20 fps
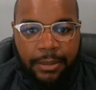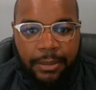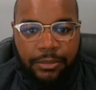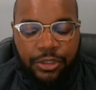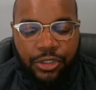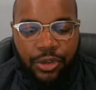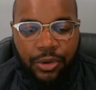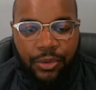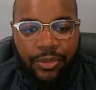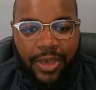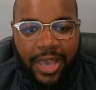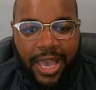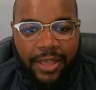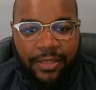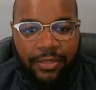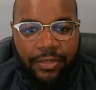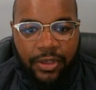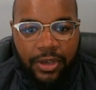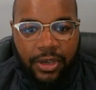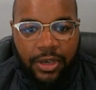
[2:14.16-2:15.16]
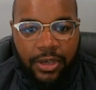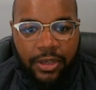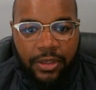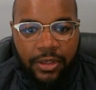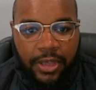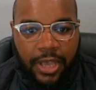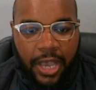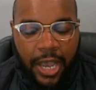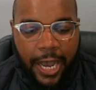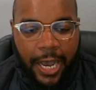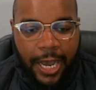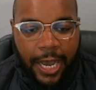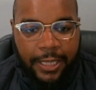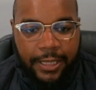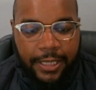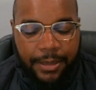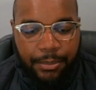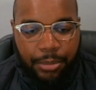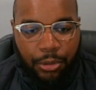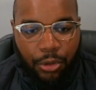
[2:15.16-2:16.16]
so that the
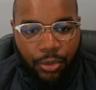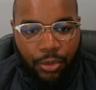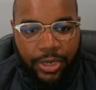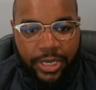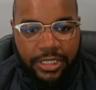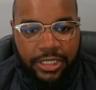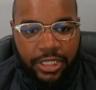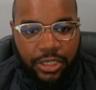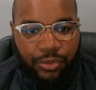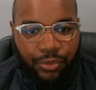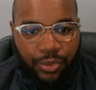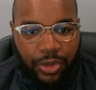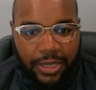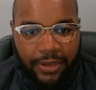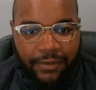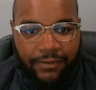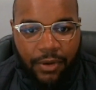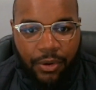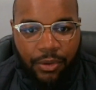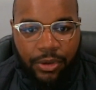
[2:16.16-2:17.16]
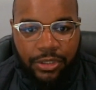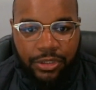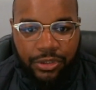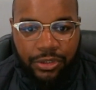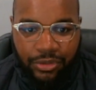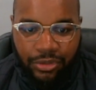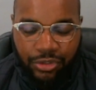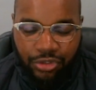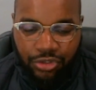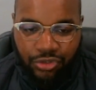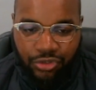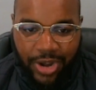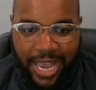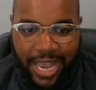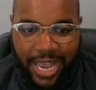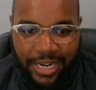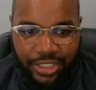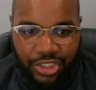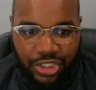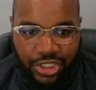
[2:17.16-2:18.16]
employees can really focus on
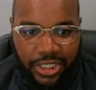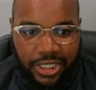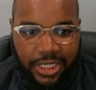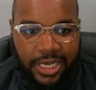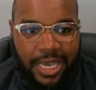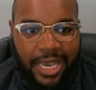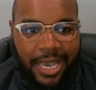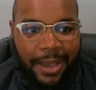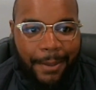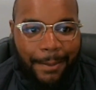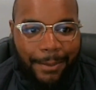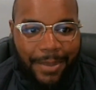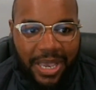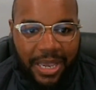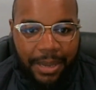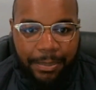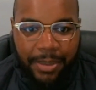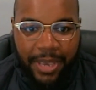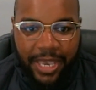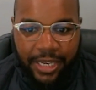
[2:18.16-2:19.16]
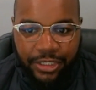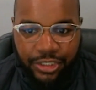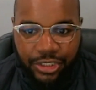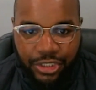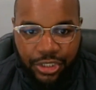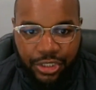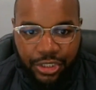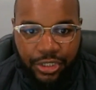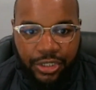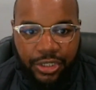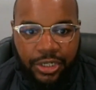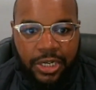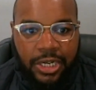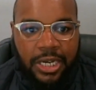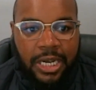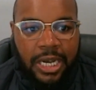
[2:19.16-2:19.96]
strategy, big picture,